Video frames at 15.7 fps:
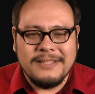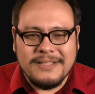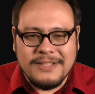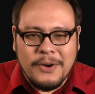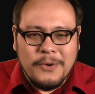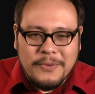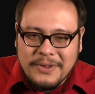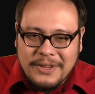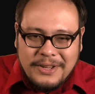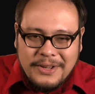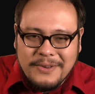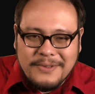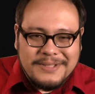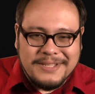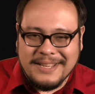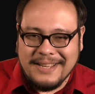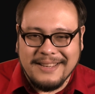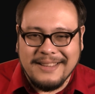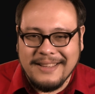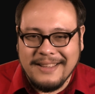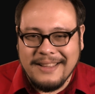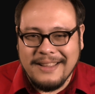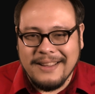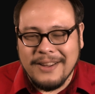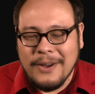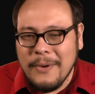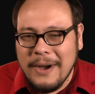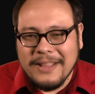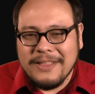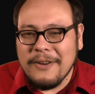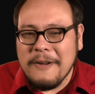So use it.
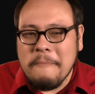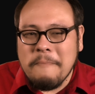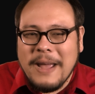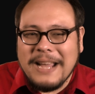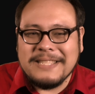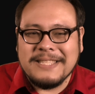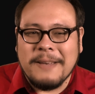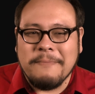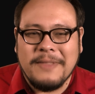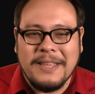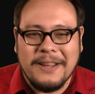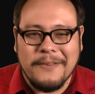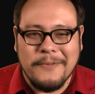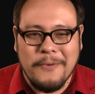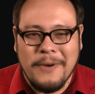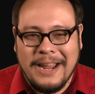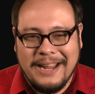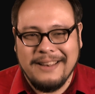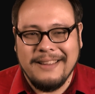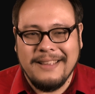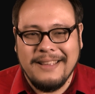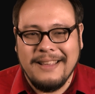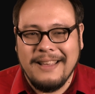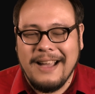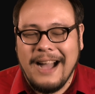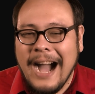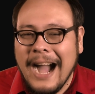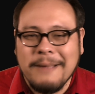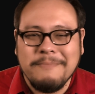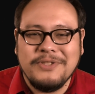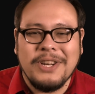Go out there and make something great.
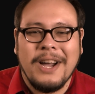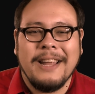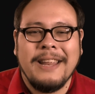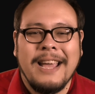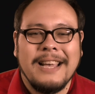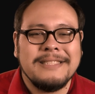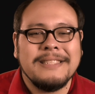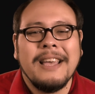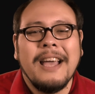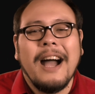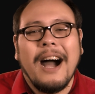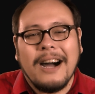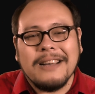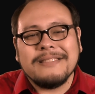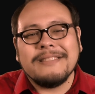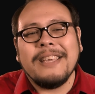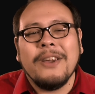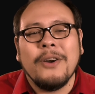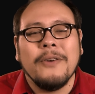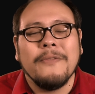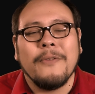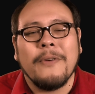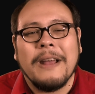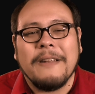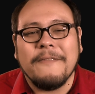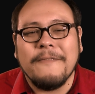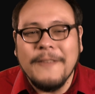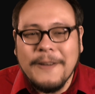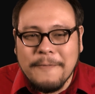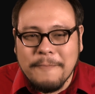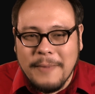I'm John Hess. I'll see you over at
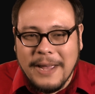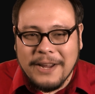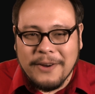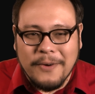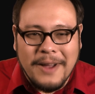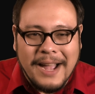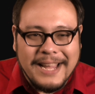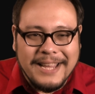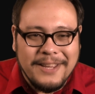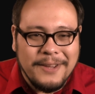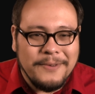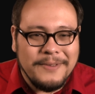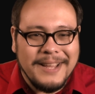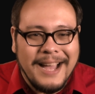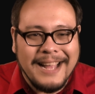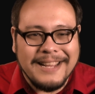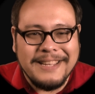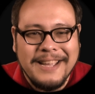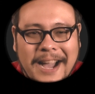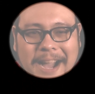Filmmaker I Q dot